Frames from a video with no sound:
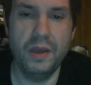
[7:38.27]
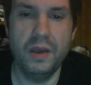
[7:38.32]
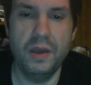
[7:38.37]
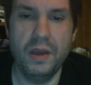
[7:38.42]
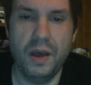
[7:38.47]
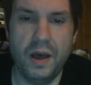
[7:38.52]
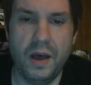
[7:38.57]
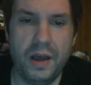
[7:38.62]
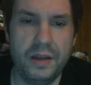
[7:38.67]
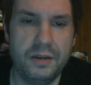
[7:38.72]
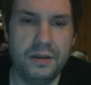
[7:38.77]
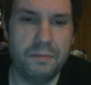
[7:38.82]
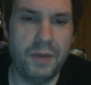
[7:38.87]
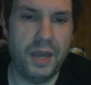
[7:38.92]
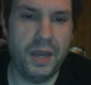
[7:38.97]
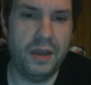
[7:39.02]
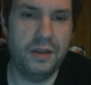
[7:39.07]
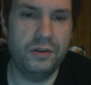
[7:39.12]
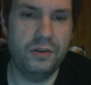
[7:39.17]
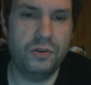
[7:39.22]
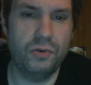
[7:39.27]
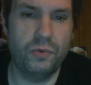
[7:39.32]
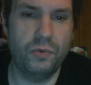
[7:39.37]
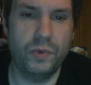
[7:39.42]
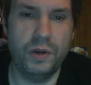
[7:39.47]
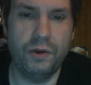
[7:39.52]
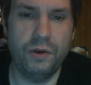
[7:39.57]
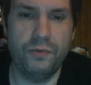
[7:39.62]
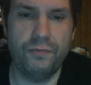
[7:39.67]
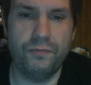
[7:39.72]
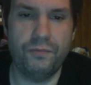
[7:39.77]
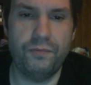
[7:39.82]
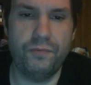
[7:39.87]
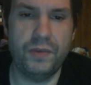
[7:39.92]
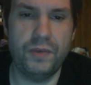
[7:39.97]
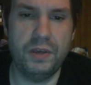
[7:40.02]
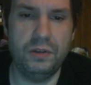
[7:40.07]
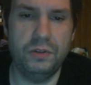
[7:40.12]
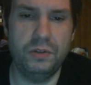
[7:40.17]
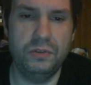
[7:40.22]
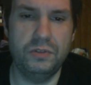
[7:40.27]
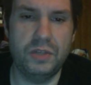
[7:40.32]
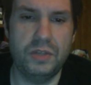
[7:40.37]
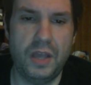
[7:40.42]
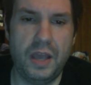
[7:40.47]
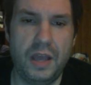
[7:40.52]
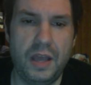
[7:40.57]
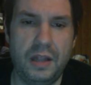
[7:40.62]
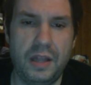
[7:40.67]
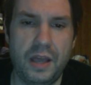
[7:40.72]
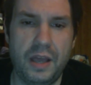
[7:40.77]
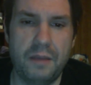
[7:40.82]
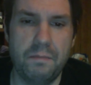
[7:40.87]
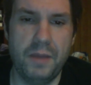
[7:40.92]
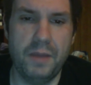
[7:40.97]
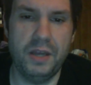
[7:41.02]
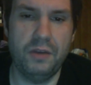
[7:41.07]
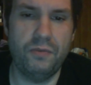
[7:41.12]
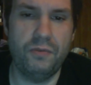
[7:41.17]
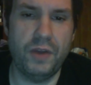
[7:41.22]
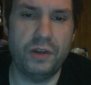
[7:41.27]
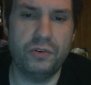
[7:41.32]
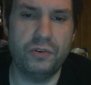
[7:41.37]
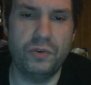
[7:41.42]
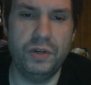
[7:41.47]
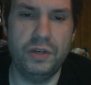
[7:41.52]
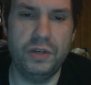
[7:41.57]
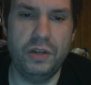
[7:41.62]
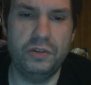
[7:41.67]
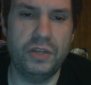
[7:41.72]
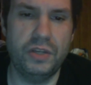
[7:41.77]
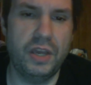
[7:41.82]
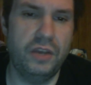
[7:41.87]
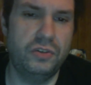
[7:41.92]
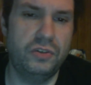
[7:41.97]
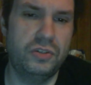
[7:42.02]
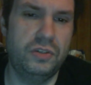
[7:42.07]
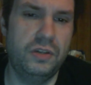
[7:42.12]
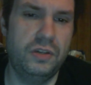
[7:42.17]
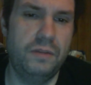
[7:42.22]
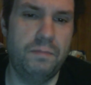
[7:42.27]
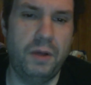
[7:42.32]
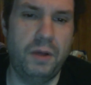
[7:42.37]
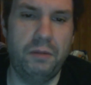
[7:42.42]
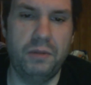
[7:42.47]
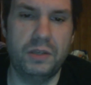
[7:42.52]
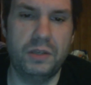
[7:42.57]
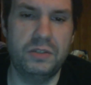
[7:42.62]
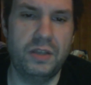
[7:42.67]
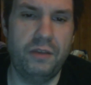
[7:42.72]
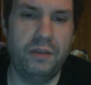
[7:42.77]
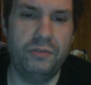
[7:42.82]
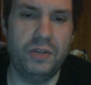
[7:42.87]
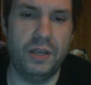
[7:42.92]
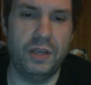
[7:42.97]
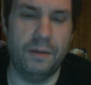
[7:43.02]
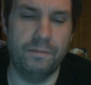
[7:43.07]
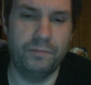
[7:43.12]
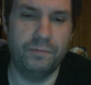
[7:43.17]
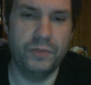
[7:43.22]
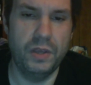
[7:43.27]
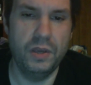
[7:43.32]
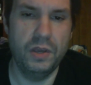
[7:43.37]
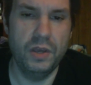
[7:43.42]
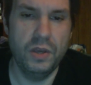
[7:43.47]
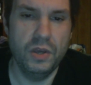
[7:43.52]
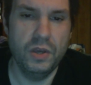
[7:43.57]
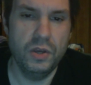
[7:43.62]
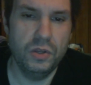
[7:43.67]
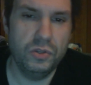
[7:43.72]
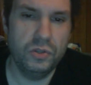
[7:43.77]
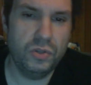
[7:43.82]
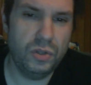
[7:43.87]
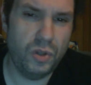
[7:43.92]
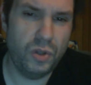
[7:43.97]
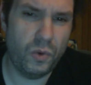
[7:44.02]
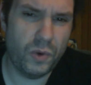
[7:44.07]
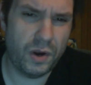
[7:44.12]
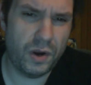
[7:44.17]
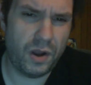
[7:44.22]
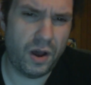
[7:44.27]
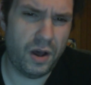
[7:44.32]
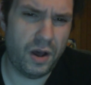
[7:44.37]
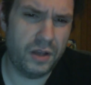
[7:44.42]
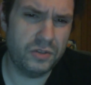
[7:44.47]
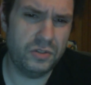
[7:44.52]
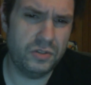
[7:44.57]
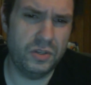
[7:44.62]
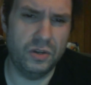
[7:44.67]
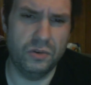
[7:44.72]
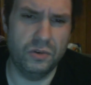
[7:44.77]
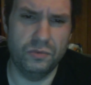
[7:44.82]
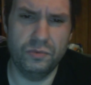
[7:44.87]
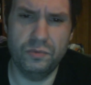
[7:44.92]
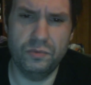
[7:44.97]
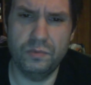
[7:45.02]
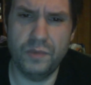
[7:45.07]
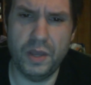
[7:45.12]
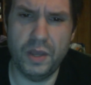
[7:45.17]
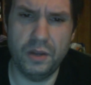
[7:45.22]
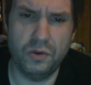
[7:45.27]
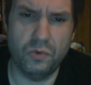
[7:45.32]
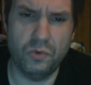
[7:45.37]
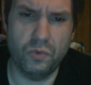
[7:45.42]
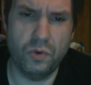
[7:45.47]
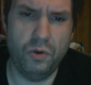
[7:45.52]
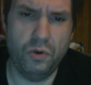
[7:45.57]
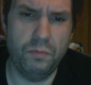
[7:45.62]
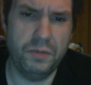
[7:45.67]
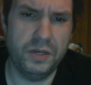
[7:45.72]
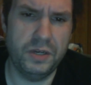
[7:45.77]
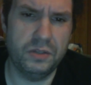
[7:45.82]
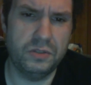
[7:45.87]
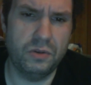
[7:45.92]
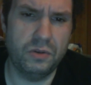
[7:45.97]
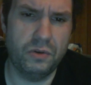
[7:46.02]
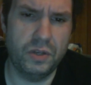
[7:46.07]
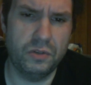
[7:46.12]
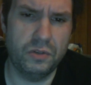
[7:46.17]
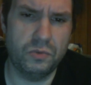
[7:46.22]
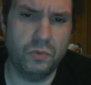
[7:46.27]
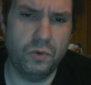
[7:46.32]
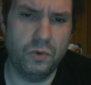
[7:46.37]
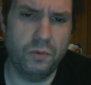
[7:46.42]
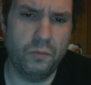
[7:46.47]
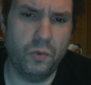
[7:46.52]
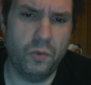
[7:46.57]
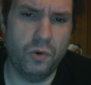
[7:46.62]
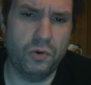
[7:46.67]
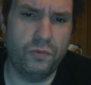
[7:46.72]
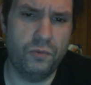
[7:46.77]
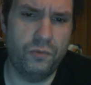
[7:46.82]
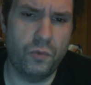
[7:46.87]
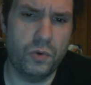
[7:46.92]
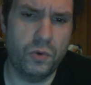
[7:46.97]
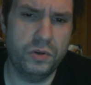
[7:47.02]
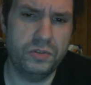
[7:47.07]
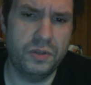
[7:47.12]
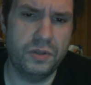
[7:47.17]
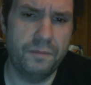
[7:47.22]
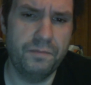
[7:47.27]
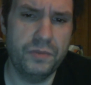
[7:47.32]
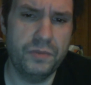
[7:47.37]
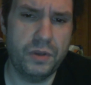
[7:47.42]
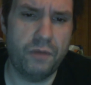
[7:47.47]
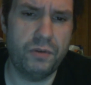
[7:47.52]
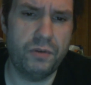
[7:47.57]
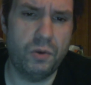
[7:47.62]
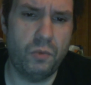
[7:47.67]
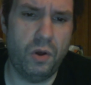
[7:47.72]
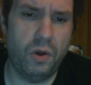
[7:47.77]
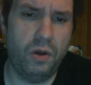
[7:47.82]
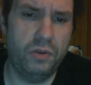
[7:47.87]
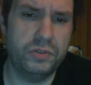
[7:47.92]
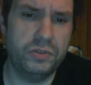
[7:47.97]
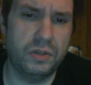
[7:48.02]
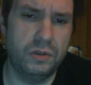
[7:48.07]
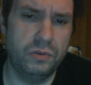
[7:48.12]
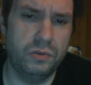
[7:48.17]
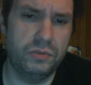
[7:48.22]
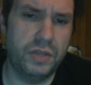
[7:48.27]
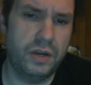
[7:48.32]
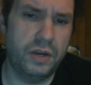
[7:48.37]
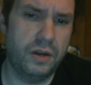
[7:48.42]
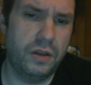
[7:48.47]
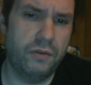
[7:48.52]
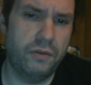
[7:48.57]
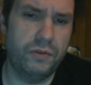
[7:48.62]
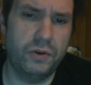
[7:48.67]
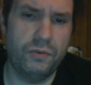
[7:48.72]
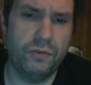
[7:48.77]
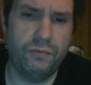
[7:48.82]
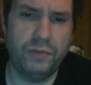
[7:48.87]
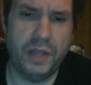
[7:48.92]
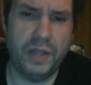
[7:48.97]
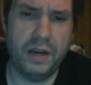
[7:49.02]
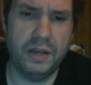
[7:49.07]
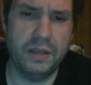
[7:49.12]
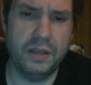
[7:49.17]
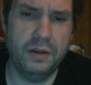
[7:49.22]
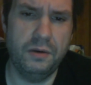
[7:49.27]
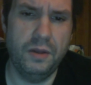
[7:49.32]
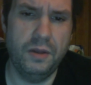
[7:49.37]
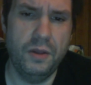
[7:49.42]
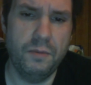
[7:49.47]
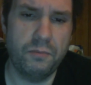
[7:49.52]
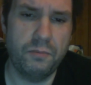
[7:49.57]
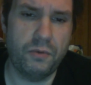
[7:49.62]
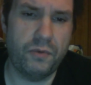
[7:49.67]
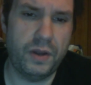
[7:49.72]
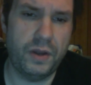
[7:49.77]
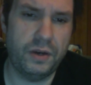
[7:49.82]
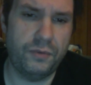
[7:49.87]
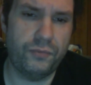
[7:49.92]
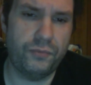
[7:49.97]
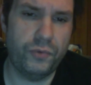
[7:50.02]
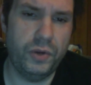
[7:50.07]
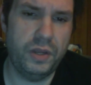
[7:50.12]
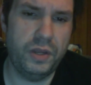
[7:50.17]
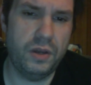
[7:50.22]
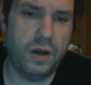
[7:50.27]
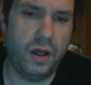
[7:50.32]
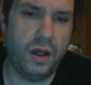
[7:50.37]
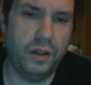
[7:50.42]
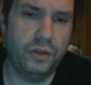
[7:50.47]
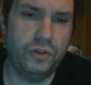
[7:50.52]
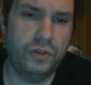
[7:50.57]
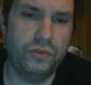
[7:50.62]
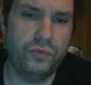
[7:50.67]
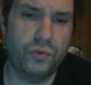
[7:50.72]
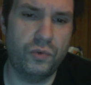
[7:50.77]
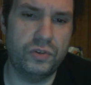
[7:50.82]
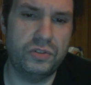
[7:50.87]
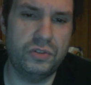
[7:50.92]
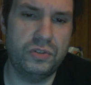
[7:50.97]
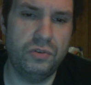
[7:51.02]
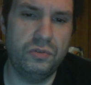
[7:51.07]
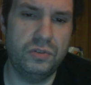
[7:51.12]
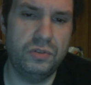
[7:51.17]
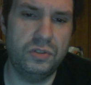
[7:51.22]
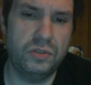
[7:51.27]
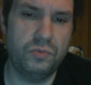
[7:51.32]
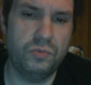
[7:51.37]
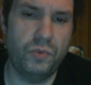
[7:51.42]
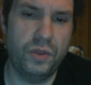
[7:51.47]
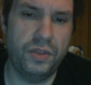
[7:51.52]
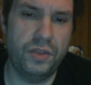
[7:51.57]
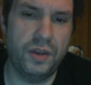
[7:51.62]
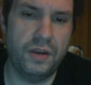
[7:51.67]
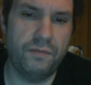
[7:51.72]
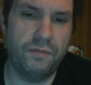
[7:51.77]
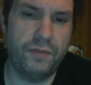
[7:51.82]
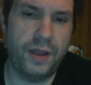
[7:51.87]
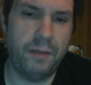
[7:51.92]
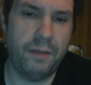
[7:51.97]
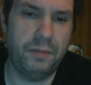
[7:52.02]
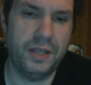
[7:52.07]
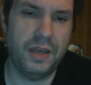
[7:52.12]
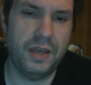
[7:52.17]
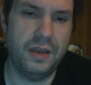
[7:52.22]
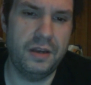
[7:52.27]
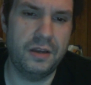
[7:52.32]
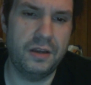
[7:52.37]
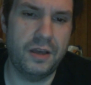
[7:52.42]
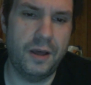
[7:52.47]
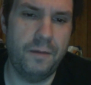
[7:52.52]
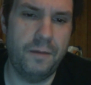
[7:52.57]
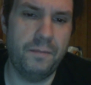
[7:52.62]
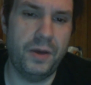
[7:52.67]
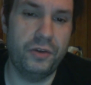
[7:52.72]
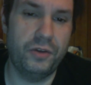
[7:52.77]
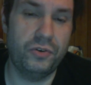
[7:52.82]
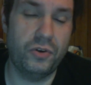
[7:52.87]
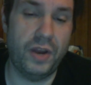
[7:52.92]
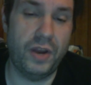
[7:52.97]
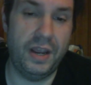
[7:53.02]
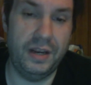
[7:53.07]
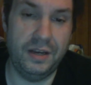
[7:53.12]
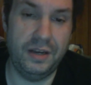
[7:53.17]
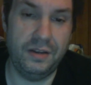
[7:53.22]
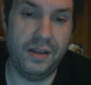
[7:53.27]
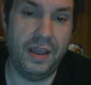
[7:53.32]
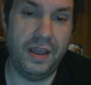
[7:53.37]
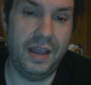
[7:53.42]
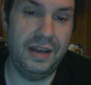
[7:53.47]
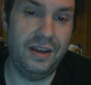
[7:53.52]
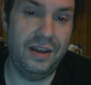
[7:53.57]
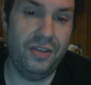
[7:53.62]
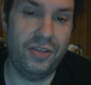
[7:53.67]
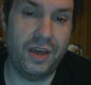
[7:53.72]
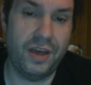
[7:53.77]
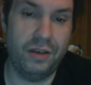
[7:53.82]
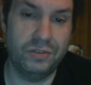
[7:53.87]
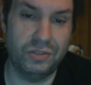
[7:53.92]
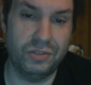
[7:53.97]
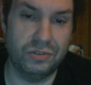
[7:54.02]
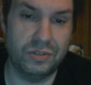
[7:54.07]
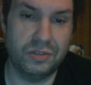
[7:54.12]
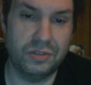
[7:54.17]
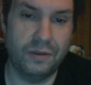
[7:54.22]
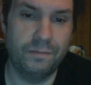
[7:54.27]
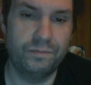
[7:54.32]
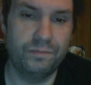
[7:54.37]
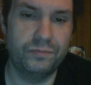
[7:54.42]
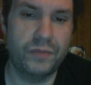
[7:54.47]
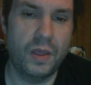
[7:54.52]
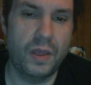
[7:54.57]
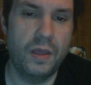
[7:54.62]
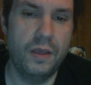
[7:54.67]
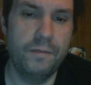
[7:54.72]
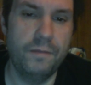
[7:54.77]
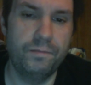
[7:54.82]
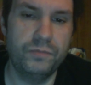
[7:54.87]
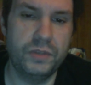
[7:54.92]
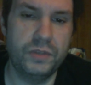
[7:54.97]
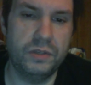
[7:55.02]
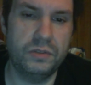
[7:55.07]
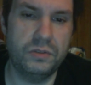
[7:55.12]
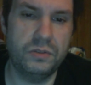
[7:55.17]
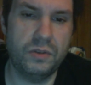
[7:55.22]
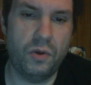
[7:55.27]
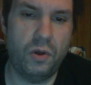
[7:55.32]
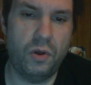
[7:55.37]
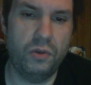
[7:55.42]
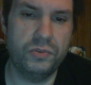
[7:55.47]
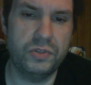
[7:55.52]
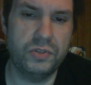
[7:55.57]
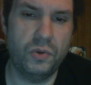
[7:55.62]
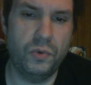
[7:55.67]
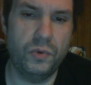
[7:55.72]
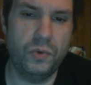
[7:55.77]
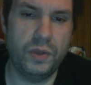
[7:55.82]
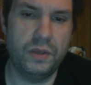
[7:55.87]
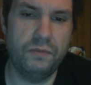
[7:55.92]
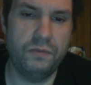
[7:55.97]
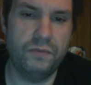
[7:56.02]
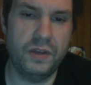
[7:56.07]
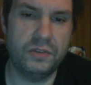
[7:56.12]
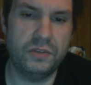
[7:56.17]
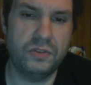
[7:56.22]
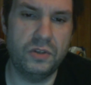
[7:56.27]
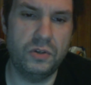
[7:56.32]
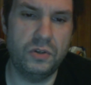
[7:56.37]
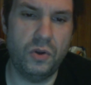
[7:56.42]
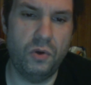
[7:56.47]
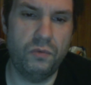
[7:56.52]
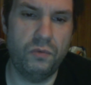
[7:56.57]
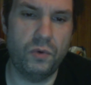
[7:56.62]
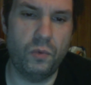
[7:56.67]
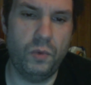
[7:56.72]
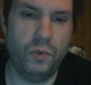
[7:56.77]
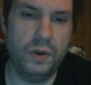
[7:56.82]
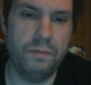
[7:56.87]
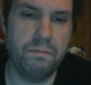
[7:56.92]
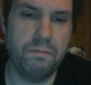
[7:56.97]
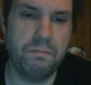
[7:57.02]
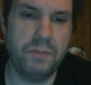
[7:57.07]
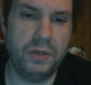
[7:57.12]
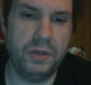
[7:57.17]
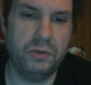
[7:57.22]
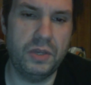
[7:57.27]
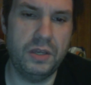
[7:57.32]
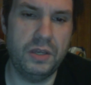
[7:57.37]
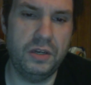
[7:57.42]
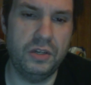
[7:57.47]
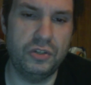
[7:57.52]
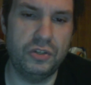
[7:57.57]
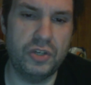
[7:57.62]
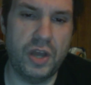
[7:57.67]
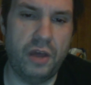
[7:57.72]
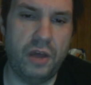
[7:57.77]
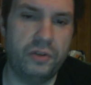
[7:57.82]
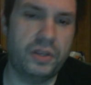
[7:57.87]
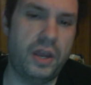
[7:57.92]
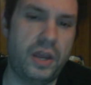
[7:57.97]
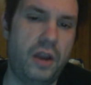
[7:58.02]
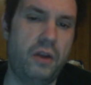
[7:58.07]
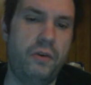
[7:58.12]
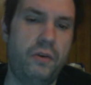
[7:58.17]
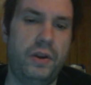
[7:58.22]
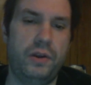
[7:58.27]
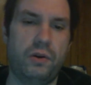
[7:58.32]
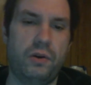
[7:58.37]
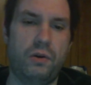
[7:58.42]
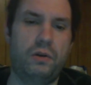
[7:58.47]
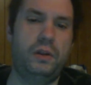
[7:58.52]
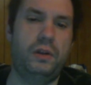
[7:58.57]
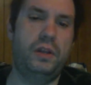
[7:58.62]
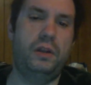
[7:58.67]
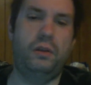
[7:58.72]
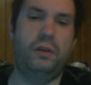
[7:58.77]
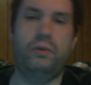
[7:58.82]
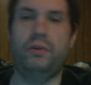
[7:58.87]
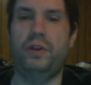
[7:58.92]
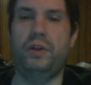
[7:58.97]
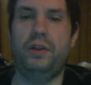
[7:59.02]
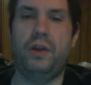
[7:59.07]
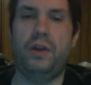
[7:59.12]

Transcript: high demand career fields like manufacturing, education, and public safety. To lower costs and grow Minnesotans' workforce, Governor Walz and Lieutenant Governor Flanagan provided free college for students with a family income under $80,000. This also invested over $1 billion in child care and early learning